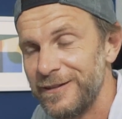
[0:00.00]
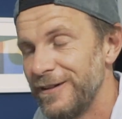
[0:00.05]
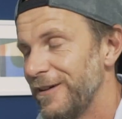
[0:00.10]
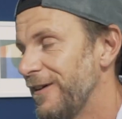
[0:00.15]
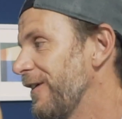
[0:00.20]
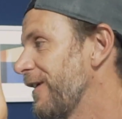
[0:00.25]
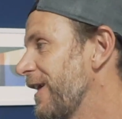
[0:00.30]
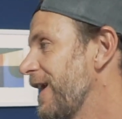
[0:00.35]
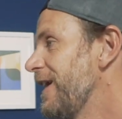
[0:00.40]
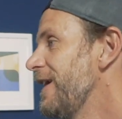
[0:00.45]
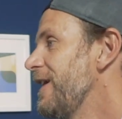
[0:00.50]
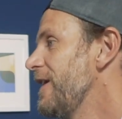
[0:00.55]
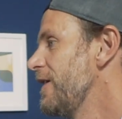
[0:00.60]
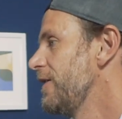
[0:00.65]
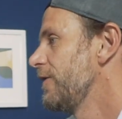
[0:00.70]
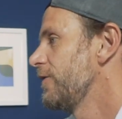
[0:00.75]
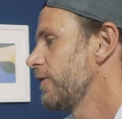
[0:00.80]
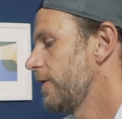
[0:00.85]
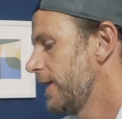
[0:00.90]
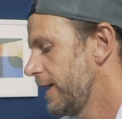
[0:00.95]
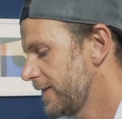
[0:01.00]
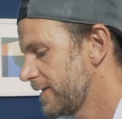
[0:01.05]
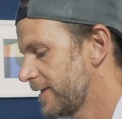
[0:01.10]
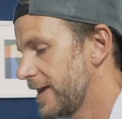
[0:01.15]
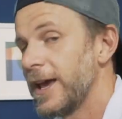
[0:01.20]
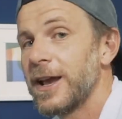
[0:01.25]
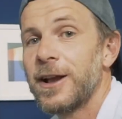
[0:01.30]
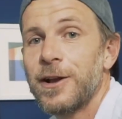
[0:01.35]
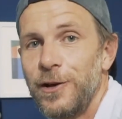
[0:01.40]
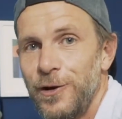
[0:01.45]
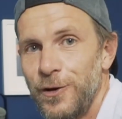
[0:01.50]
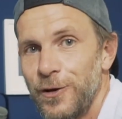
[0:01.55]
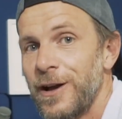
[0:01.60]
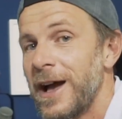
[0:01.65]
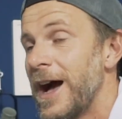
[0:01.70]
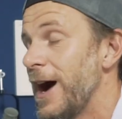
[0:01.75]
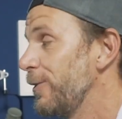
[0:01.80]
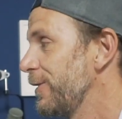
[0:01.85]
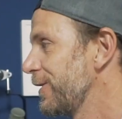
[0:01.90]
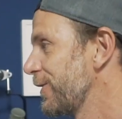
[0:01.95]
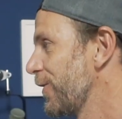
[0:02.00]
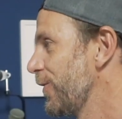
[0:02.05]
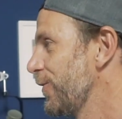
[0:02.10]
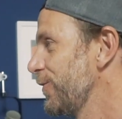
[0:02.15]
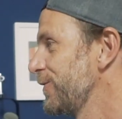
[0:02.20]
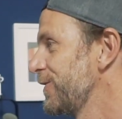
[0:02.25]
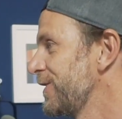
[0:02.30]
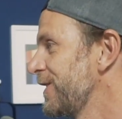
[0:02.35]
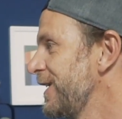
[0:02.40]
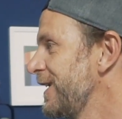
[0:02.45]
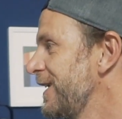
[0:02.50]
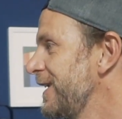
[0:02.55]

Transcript: Okay, so let's take a look how it goes.